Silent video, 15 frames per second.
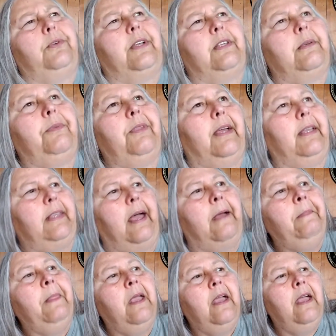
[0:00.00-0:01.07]
cents, something like
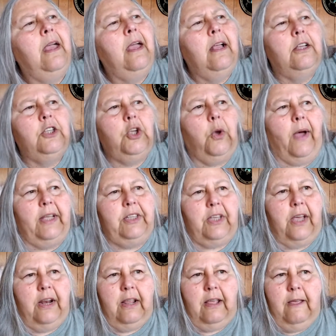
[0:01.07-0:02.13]
that. So I
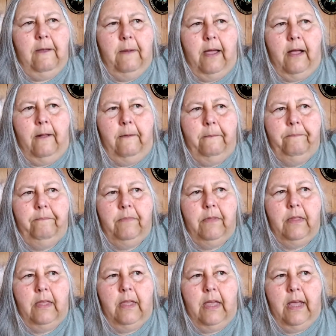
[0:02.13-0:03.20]
sent an email
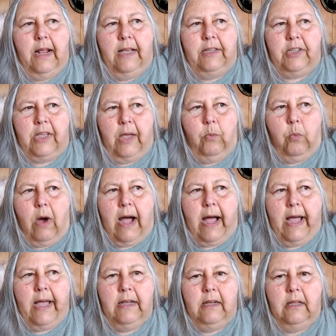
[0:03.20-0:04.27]
and I said,
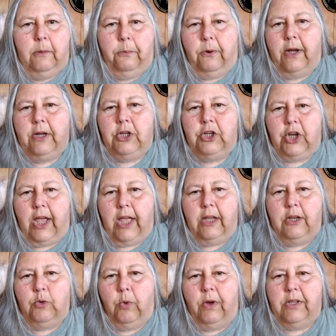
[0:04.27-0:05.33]
why did the price
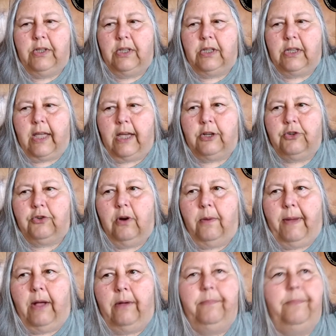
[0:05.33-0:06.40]
change? What is this extra
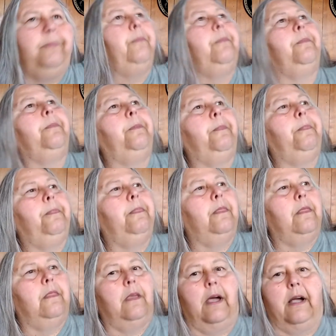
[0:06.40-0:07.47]
amount?
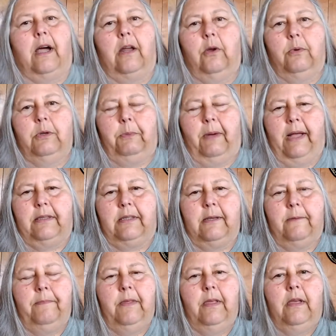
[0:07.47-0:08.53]
I got no response.
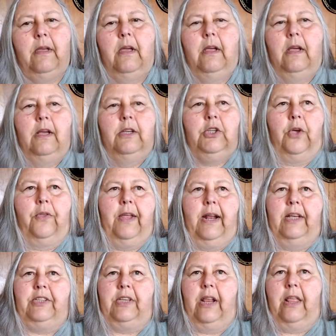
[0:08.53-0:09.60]
So then
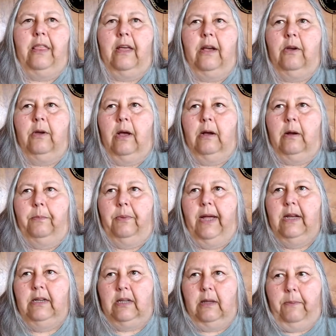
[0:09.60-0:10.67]
I sent a, a, a
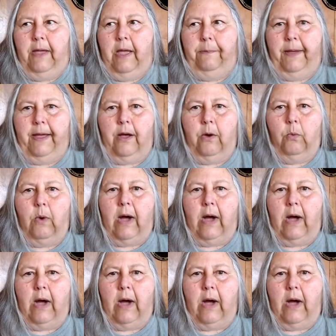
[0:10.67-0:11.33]
complaint to PayPal.